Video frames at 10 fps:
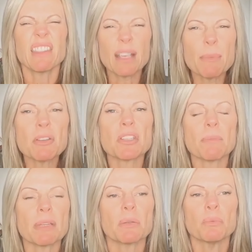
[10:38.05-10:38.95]
Think about
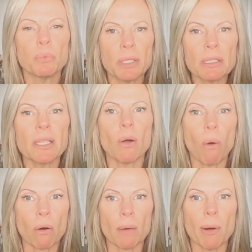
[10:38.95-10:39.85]
something really
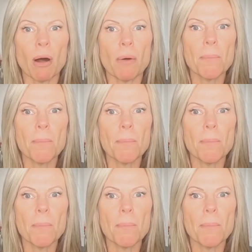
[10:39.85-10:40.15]
horrible.